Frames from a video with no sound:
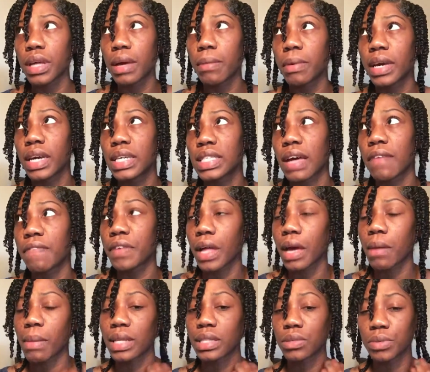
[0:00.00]
that because I feel
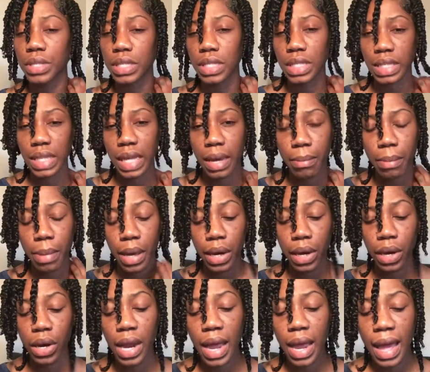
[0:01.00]
like my twists set
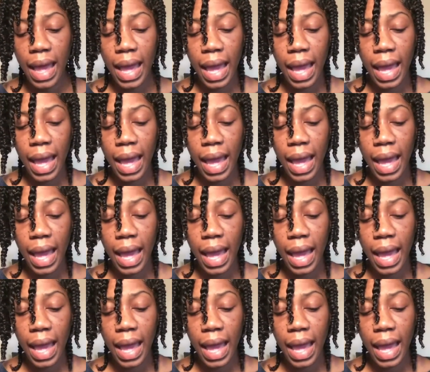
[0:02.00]
better,